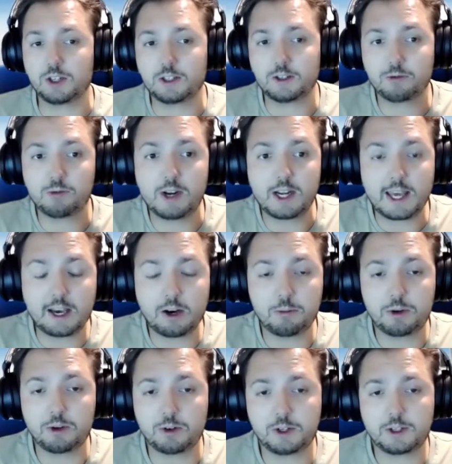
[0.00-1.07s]
to really
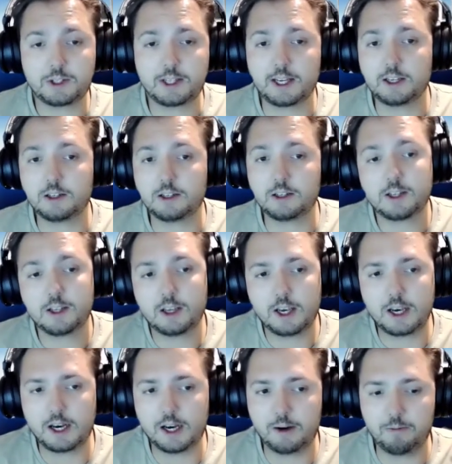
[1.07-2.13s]
help you understand
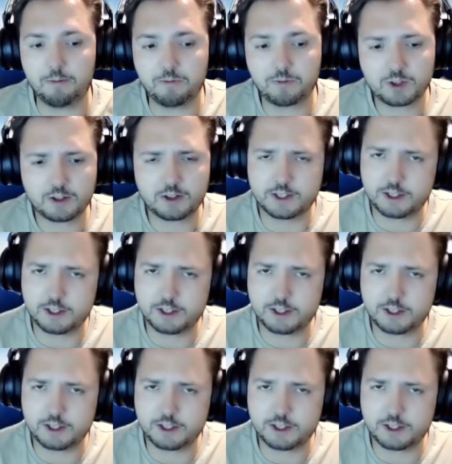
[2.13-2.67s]
the